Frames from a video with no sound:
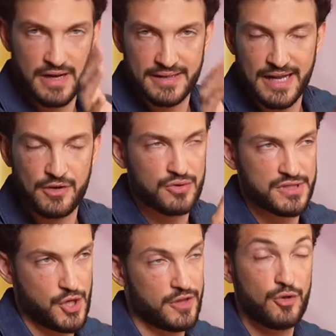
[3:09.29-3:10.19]
although they
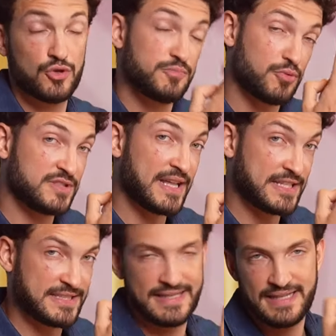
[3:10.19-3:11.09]
don't recommend you
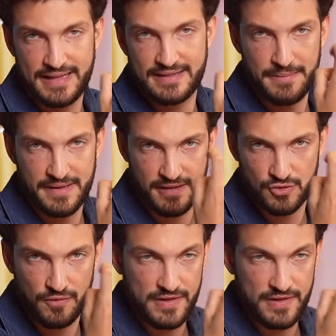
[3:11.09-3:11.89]
spray it directly into your